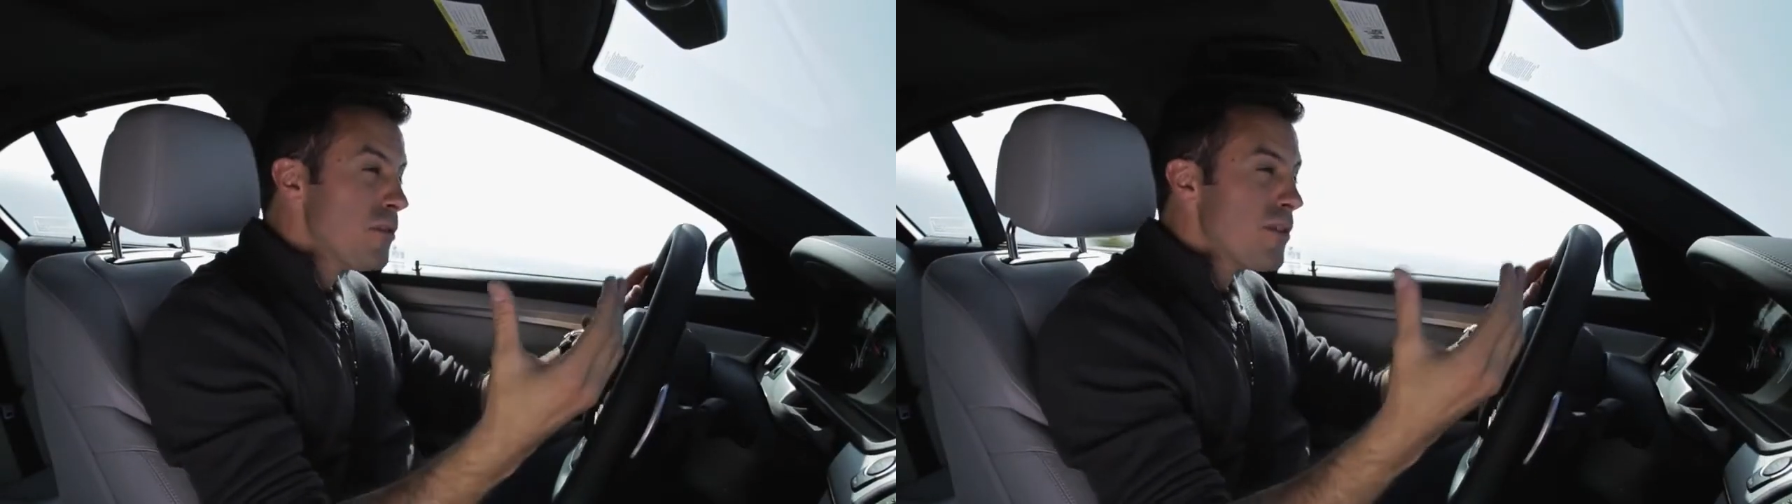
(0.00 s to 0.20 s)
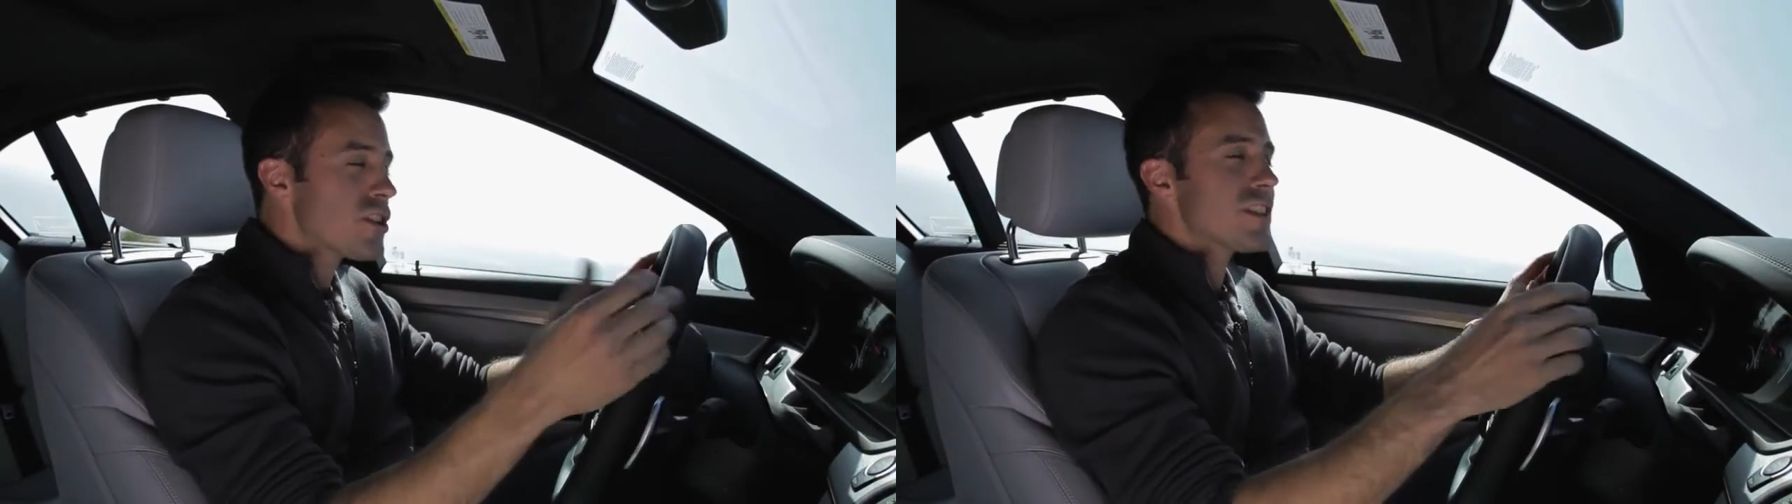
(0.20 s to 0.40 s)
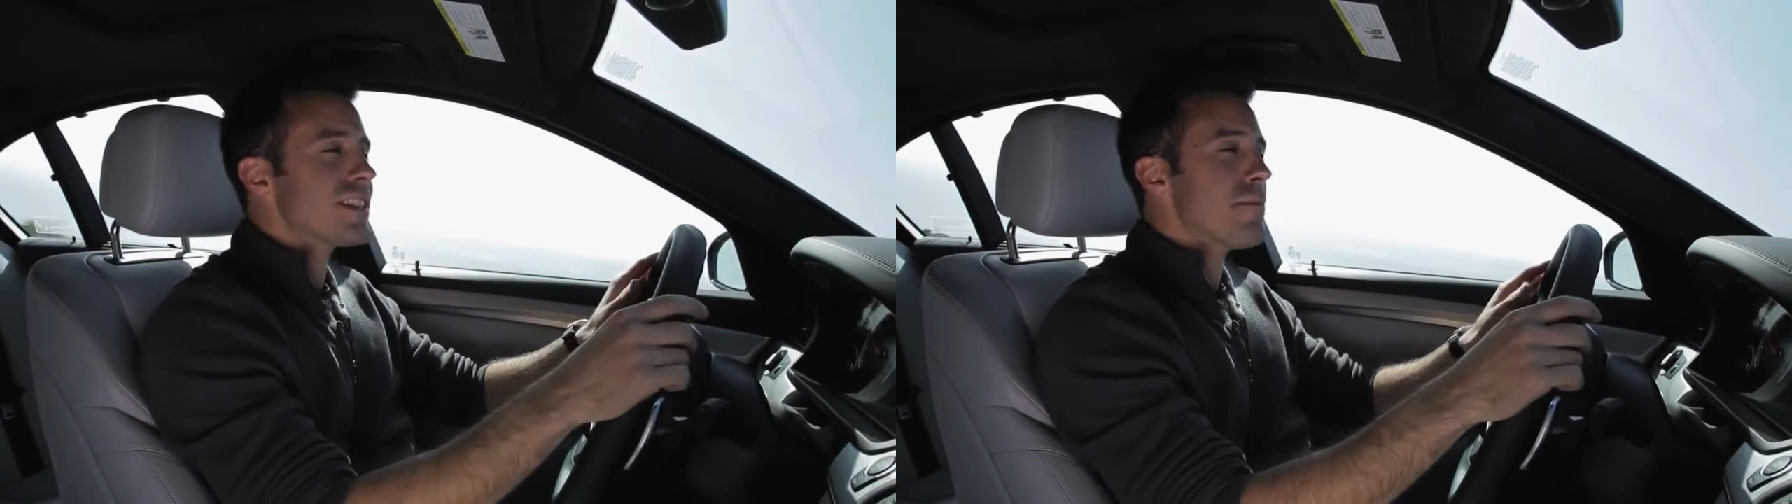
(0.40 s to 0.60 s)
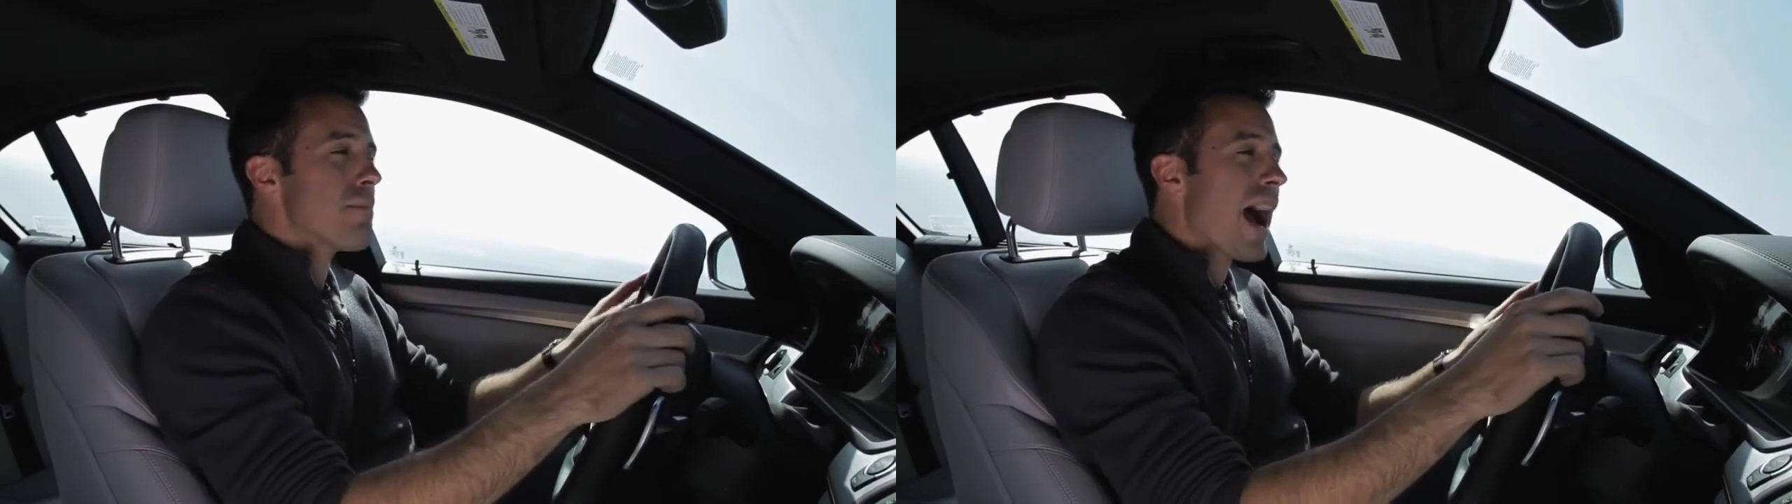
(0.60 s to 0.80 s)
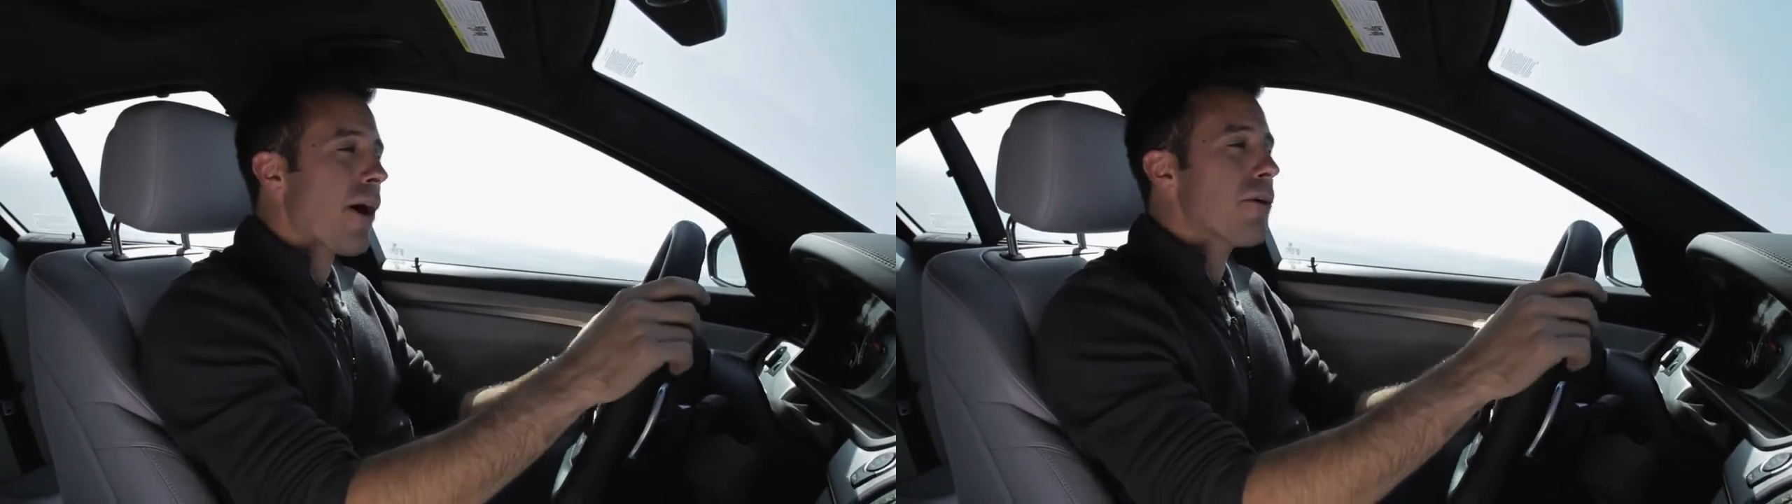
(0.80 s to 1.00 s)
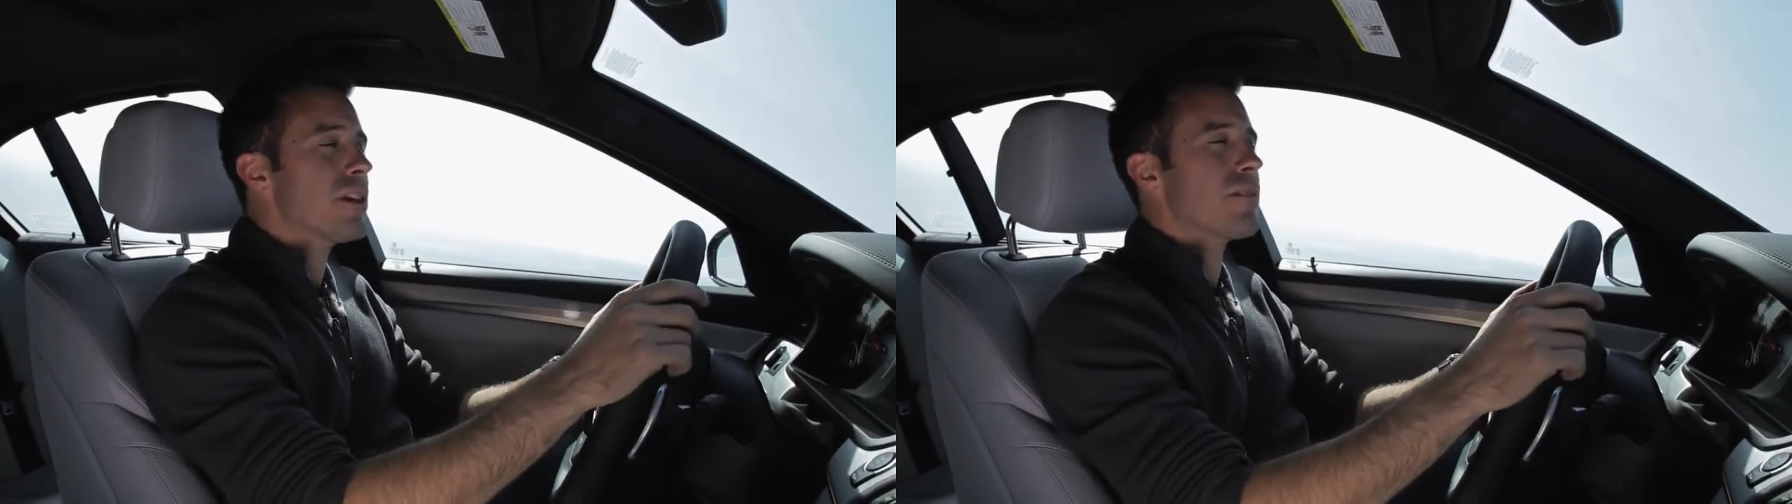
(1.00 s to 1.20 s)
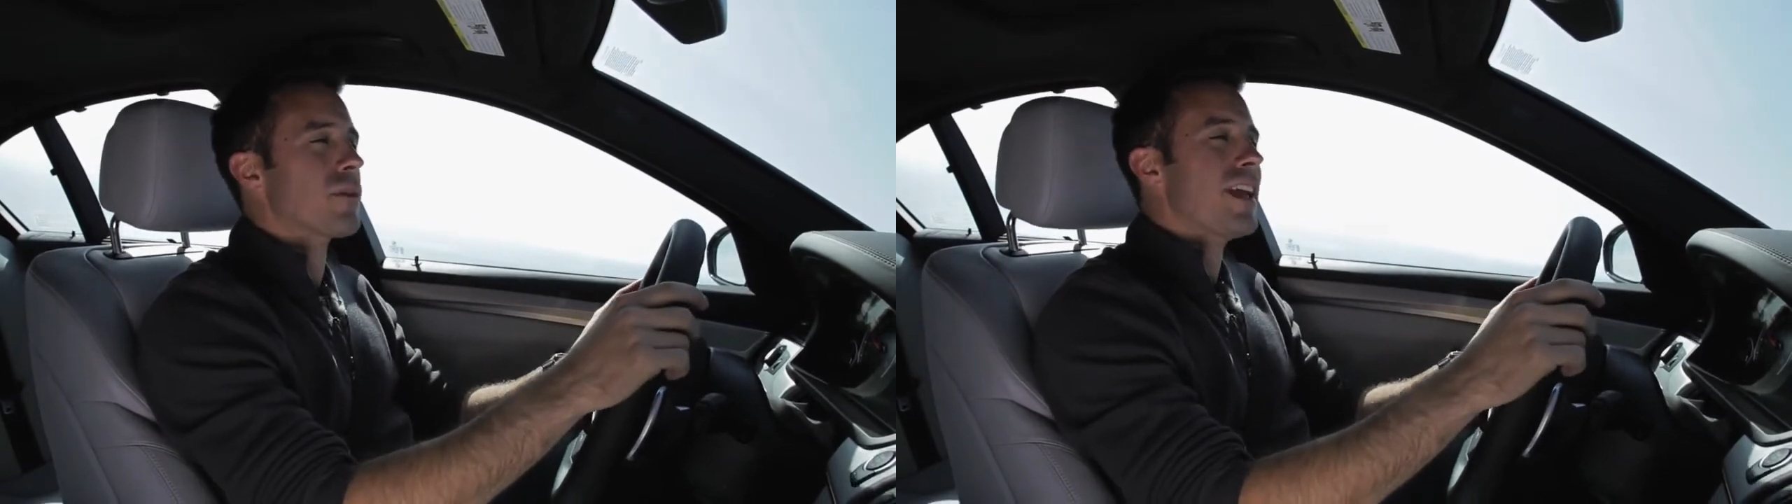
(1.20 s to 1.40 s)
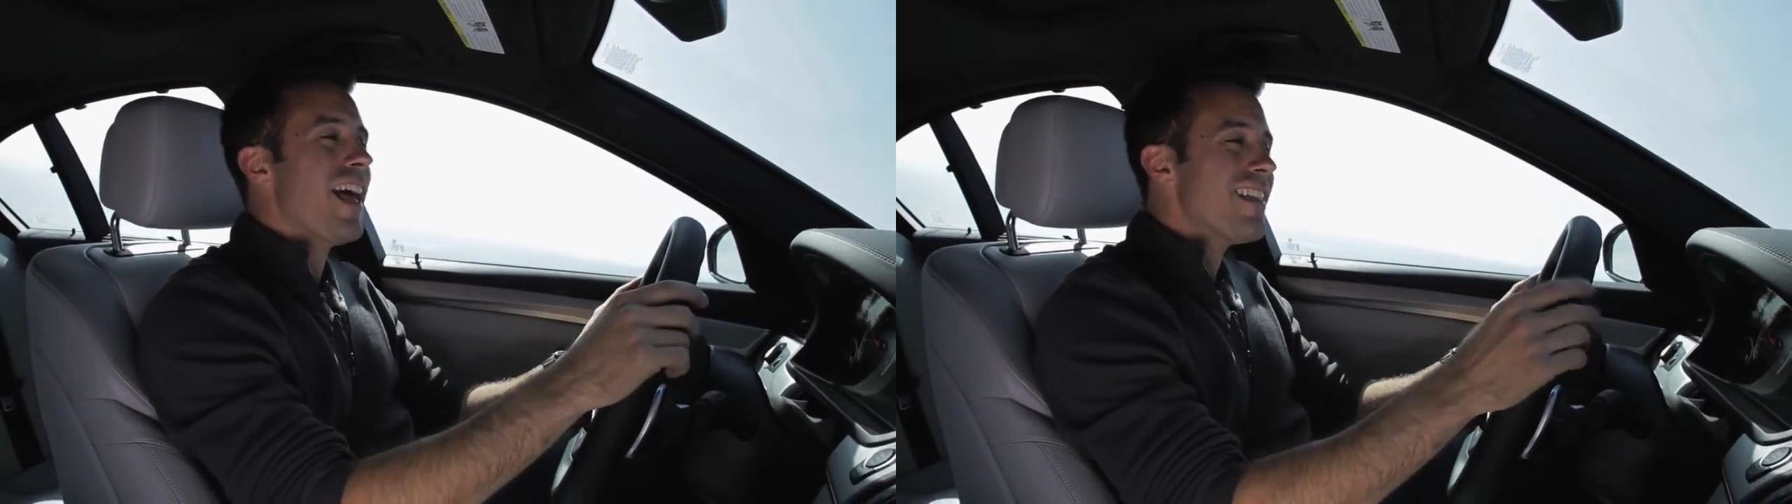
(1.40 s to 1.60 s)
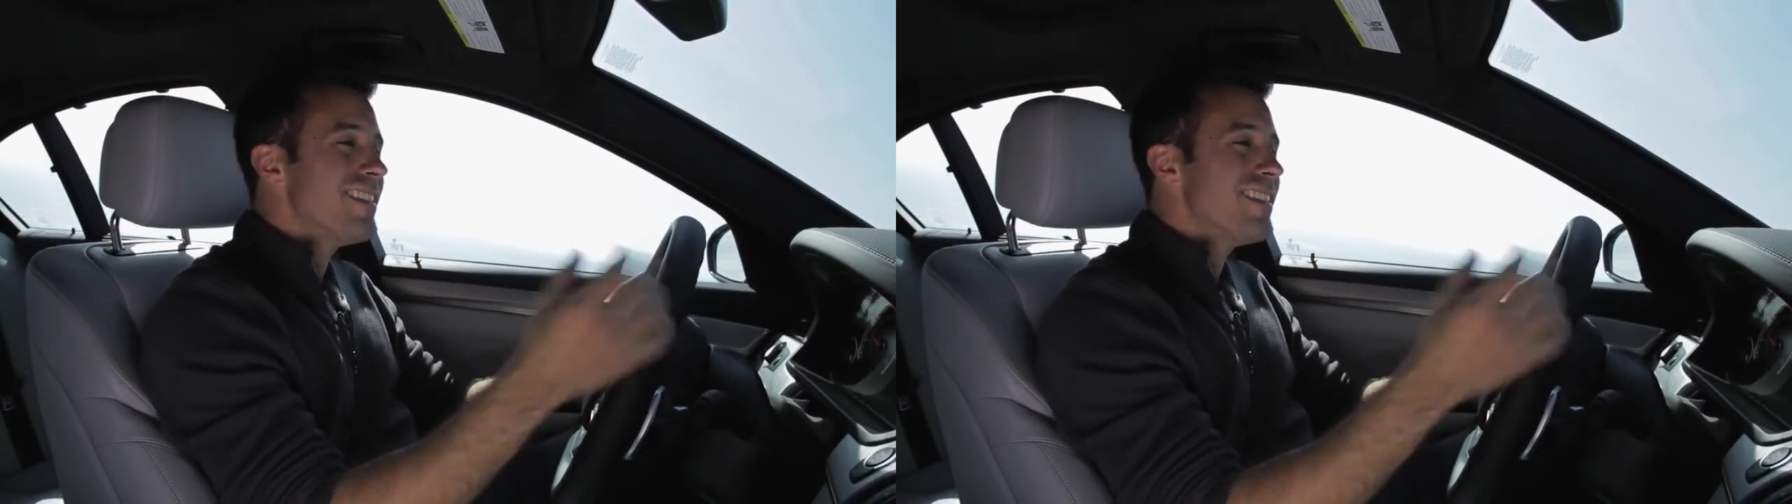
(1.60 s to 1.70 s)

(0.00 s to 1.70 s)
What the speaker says: efficiency and power delivery,